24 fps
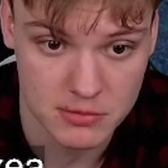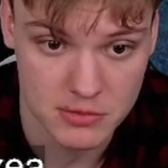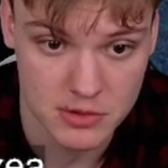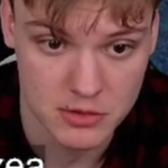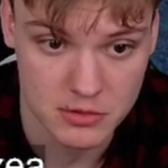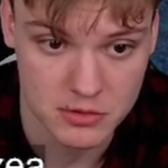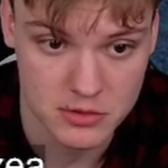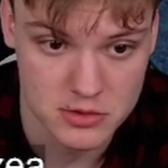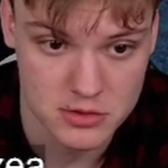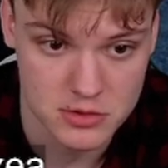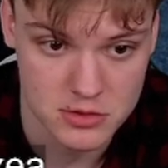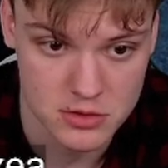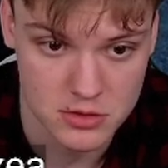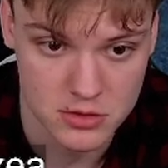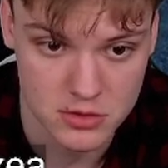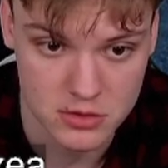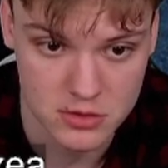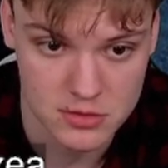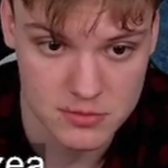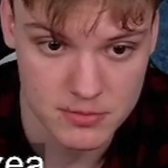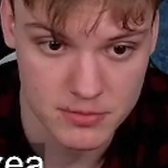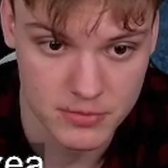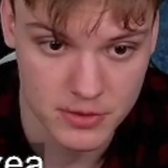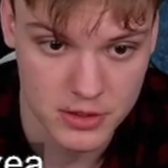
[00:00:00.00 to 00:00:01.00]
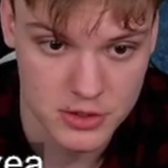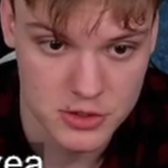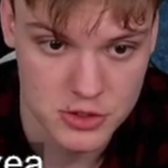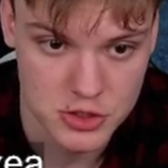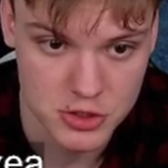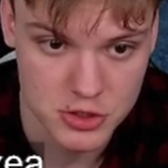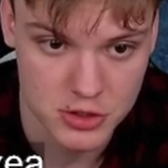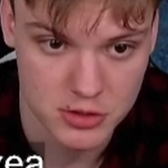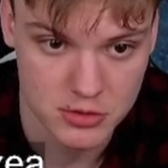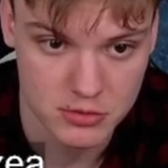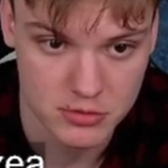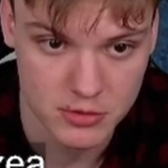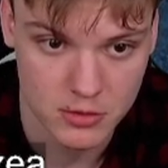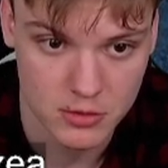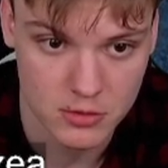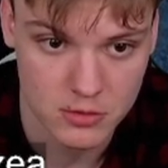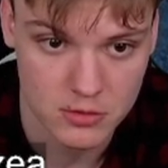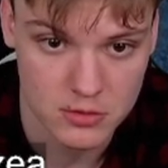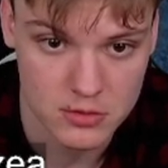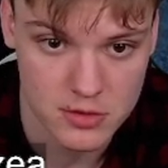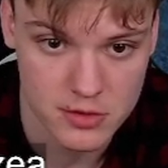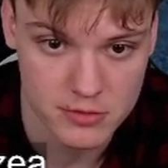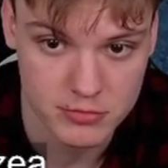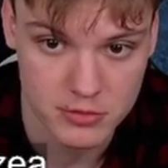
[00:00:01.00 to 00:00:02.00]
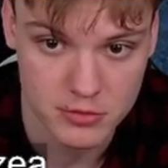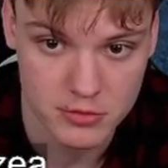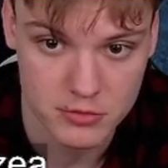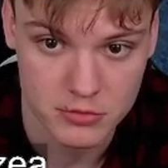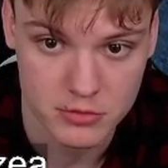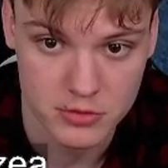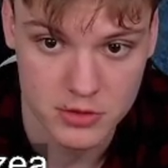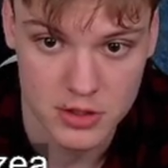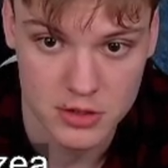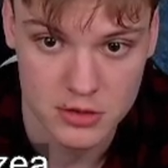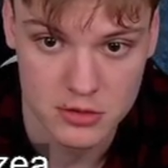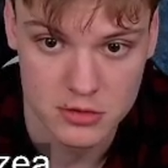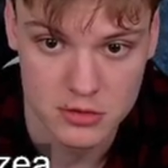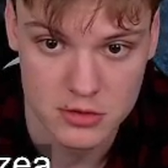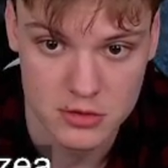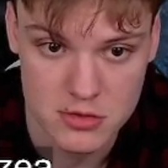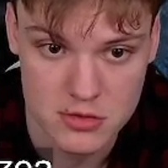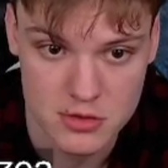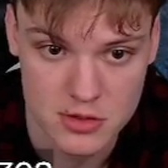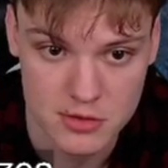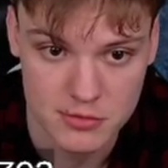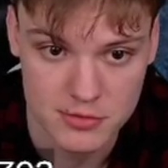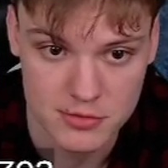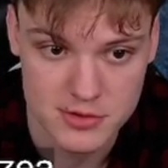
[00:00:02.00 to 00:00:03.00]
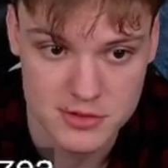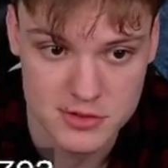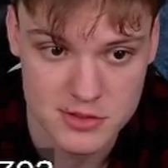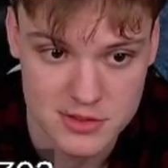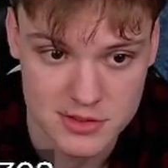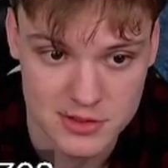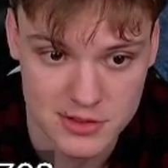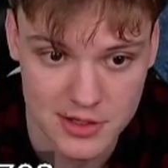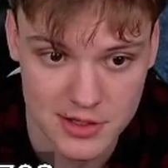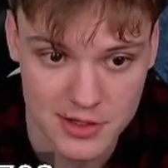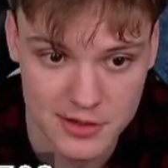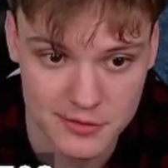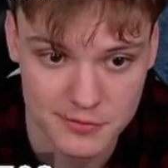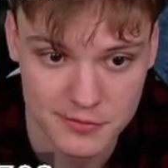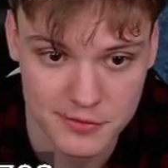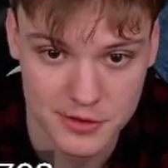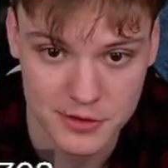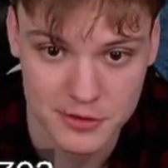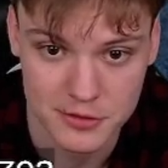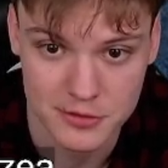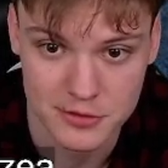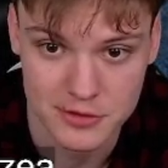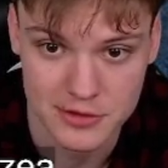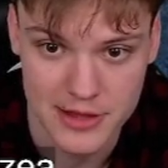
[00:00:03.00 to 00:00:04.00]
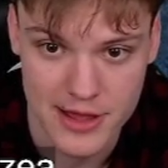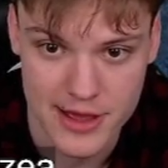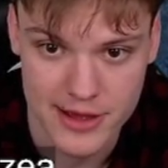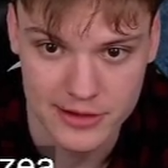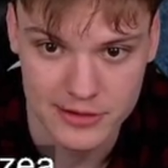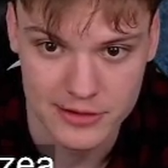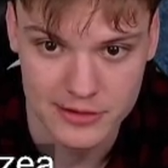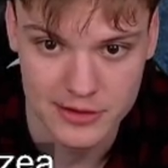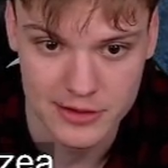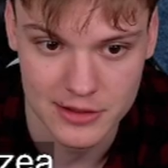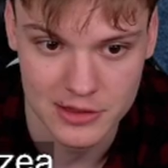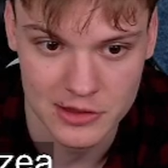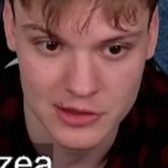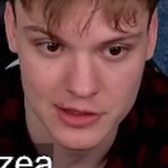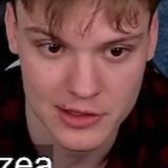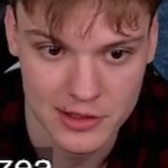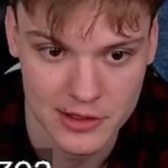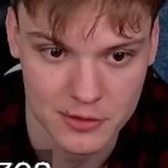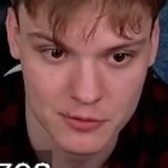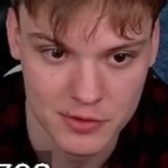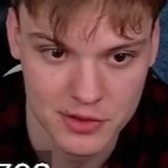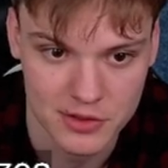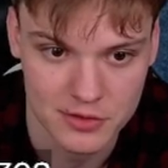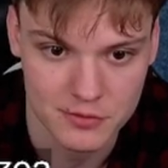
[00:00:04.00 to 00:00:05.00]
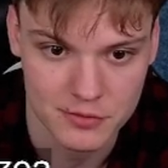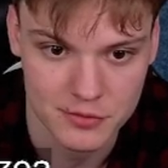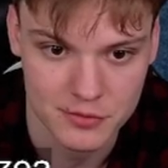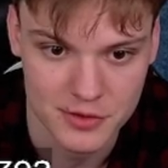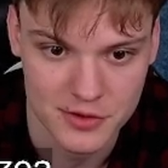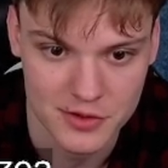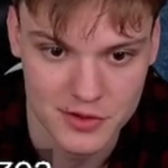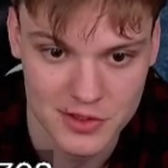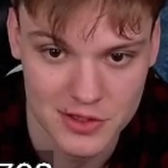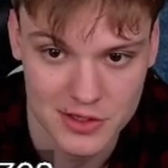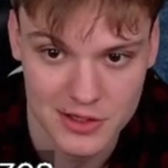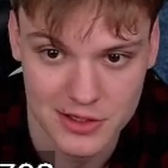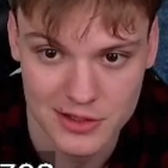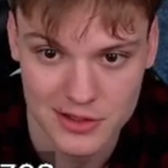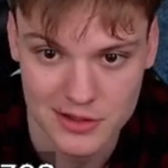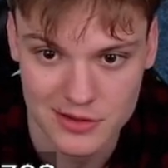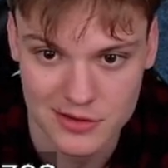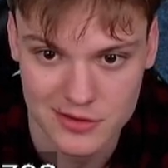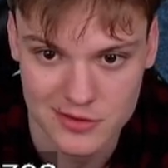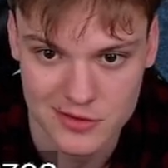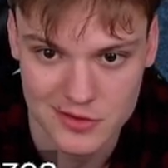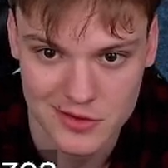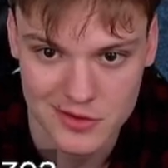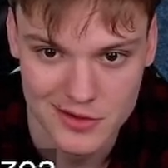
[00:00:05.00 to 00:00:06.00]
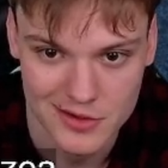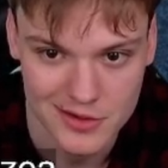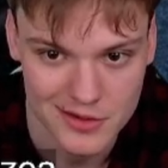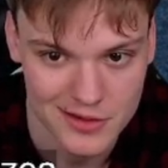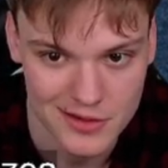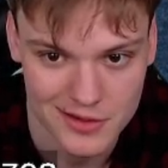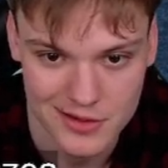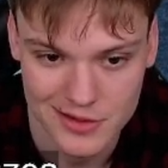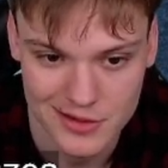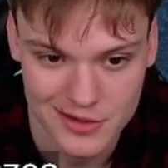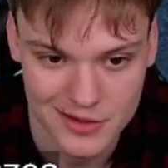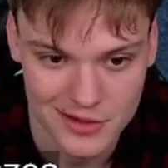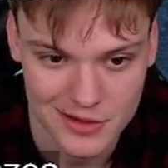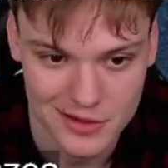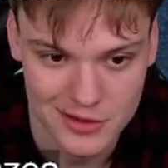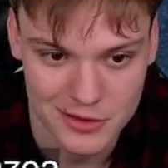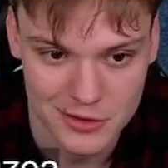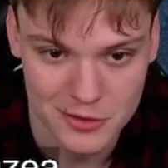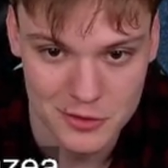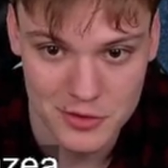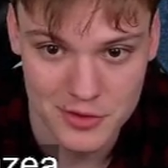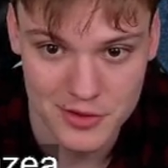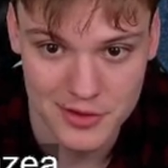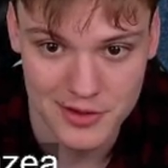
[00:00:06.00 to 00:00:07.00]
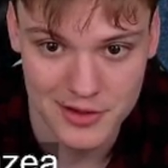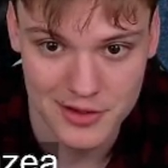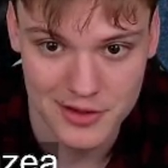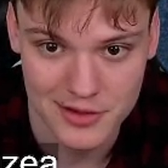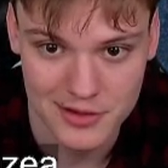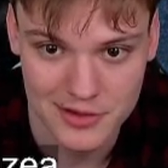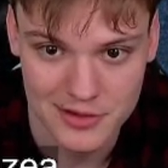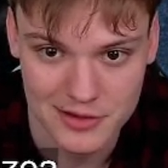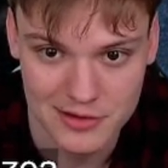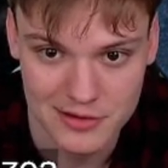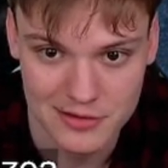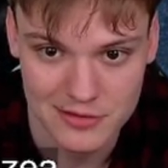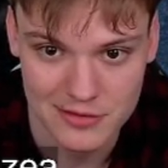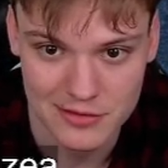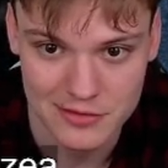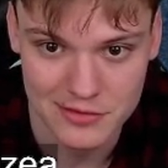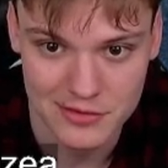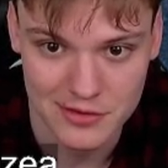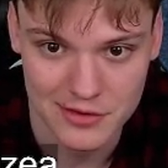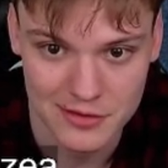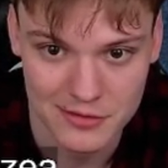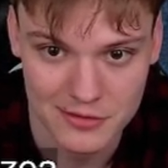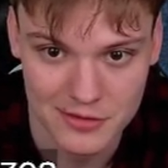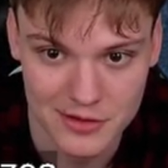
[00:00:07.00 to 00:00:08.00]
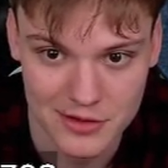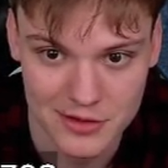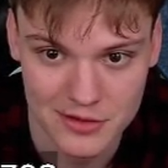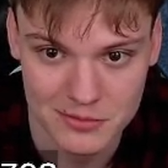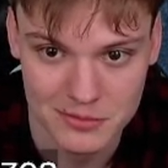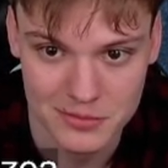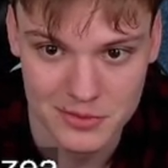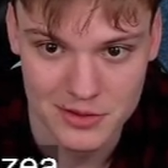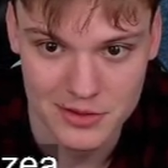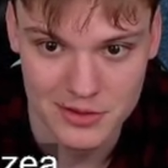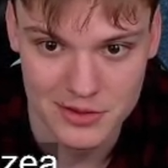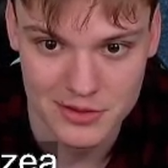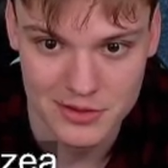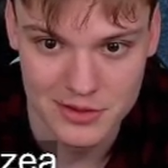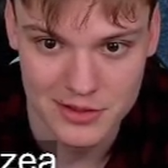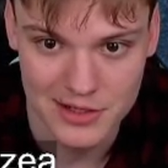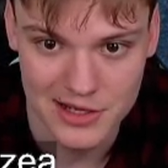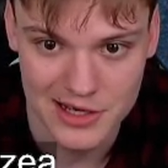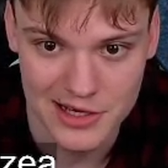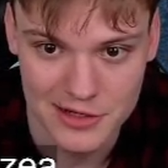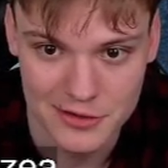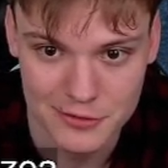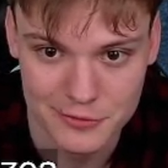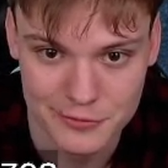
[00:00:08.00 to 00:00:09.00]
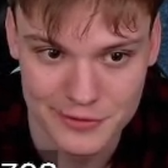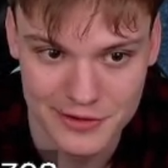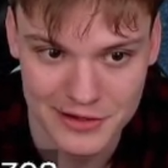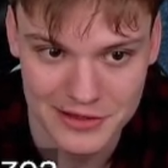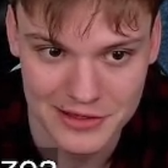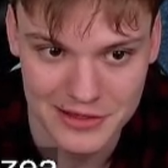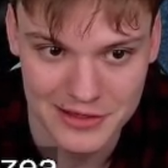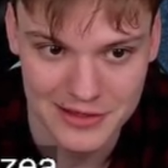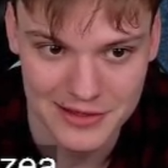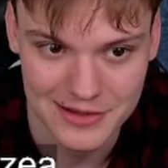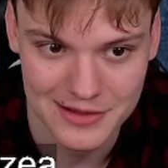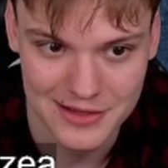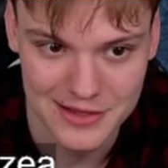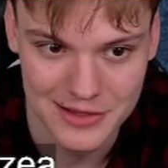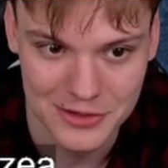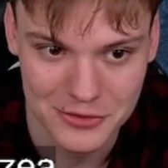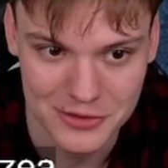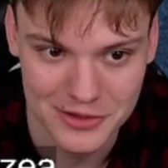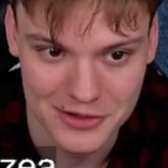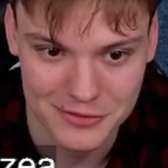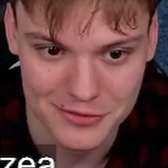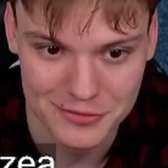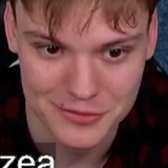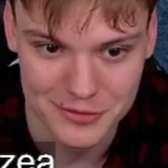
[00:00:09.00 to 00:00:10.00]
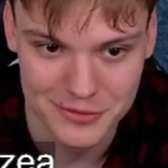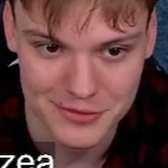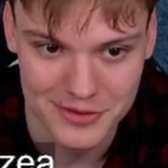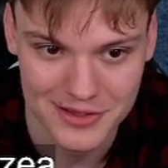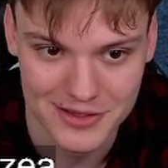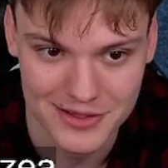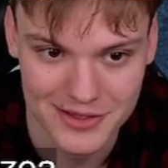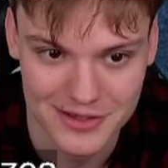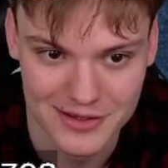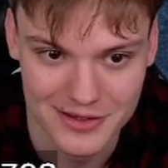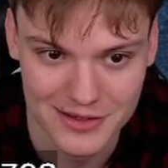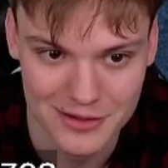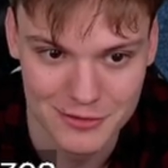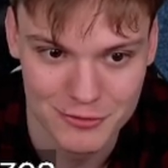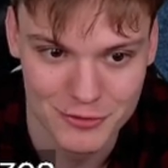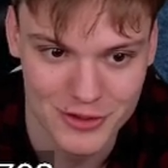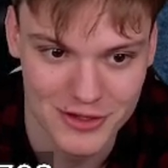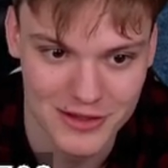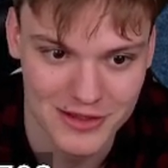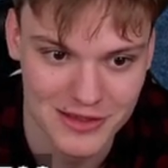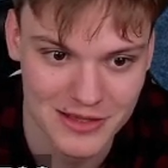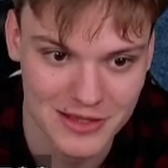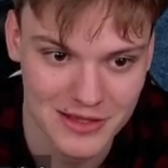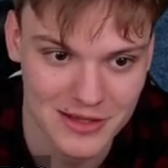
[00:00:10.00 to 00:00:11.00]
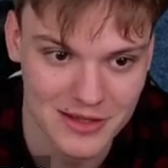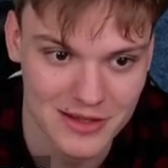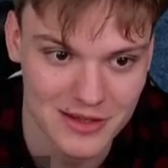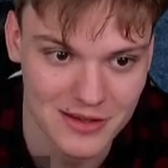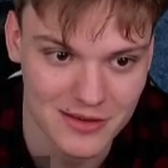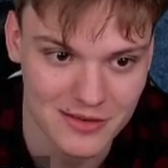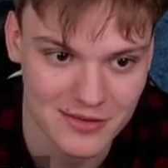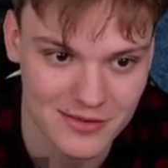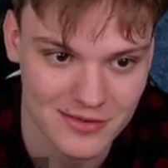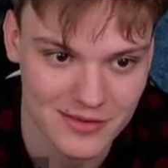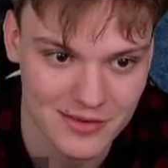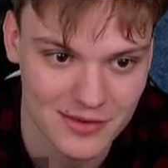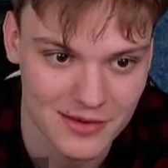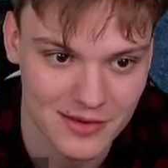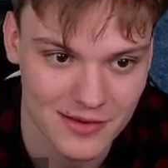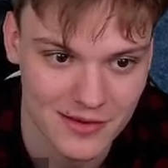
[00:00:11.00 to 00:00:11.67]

There was not much going on after rook e2. There was this kind of cute tactic that I went for at the end. Totally unnecessary, but kind of funny. Take on f2, and then if he takes...